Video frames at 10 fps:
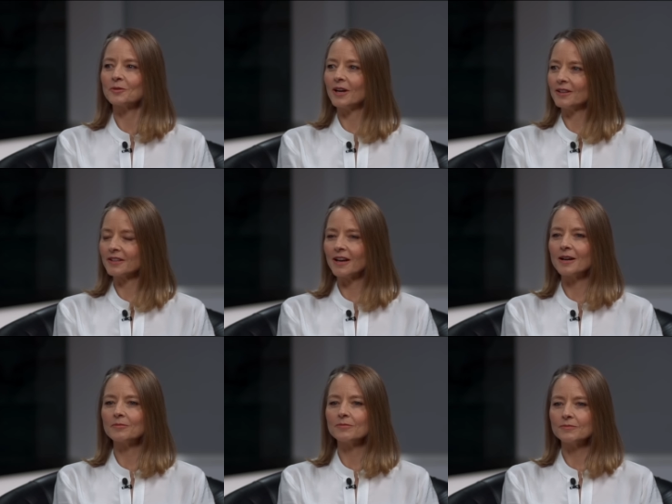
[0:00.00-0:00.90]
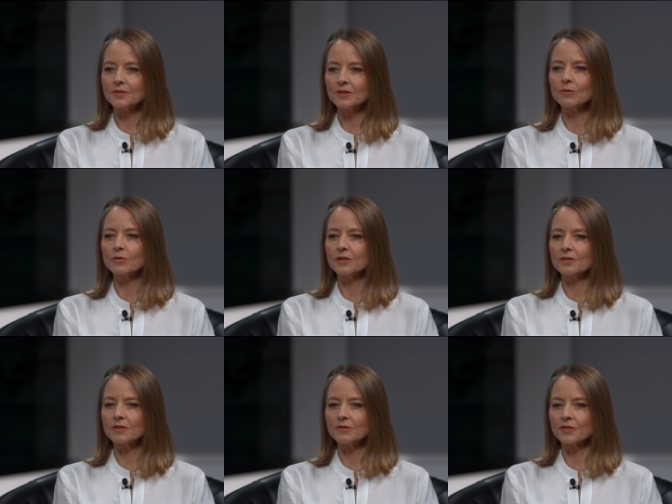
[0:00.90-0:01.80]
well, um, you know, the
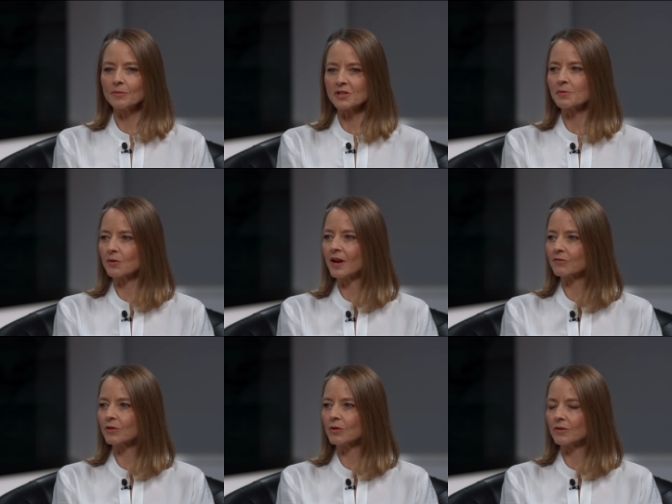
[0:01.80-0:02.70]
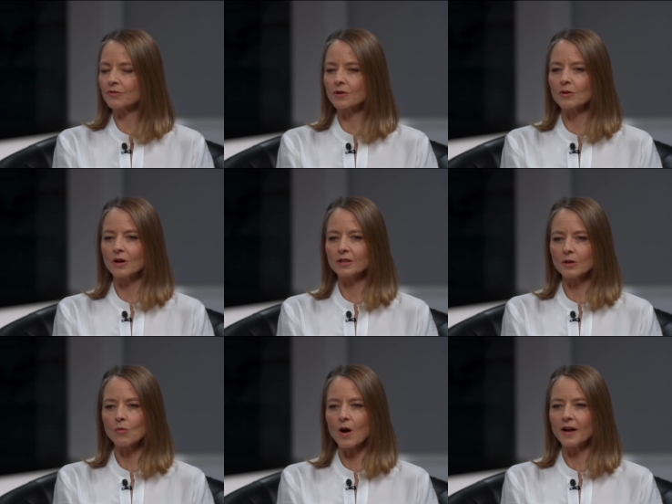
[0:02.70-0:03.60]
the film has been around for for a
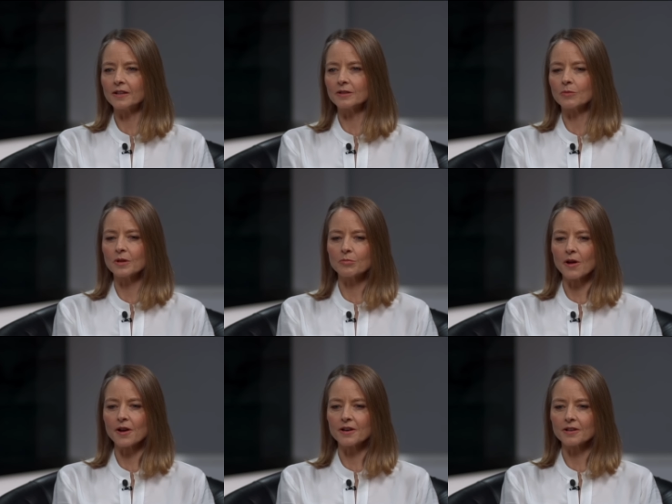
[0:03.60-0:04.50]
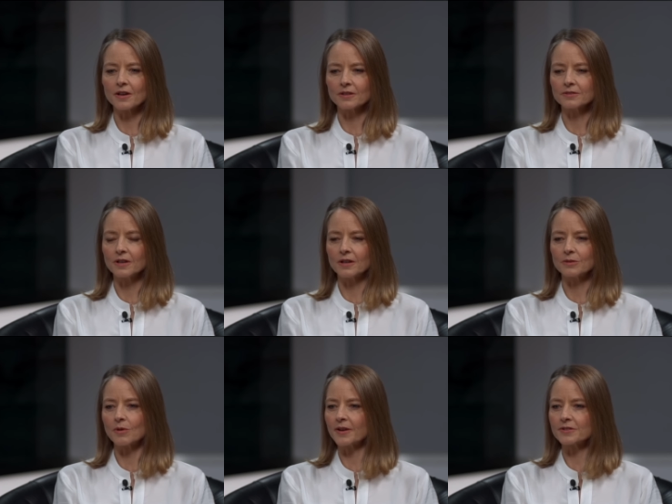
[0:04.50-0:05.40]
little while, and we brought on a young uh,
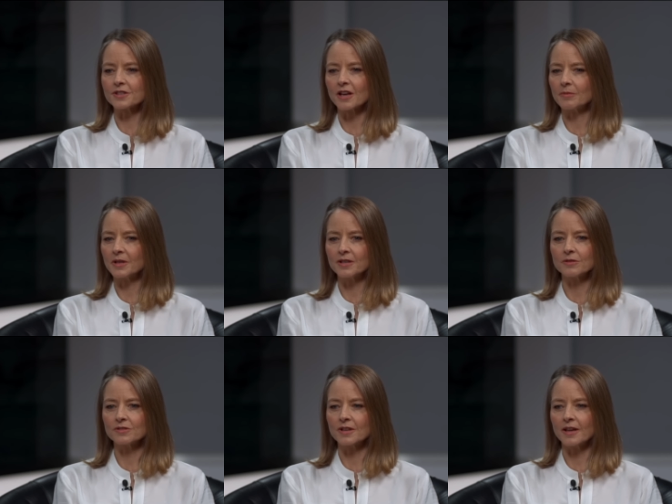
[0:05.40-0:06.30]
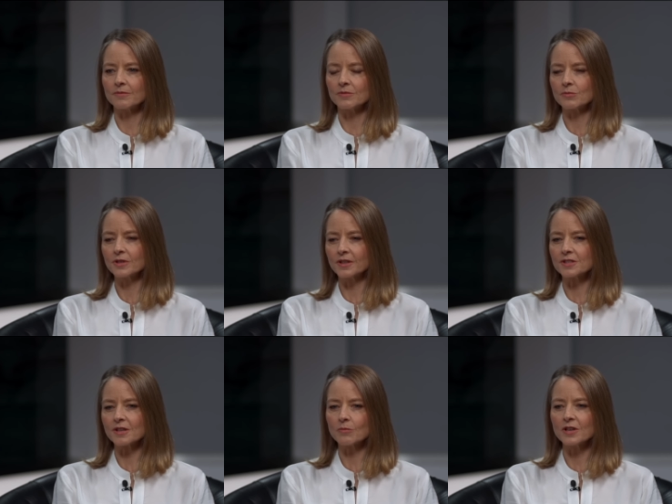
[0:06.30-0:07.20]
writer to come in and and really, in
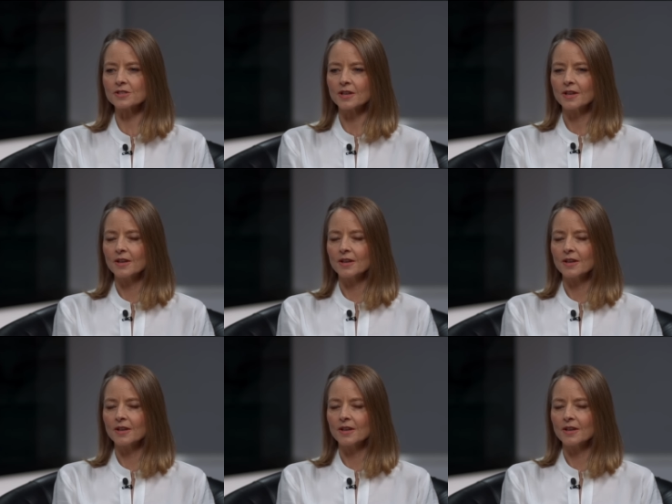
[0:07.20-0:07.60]
some ways,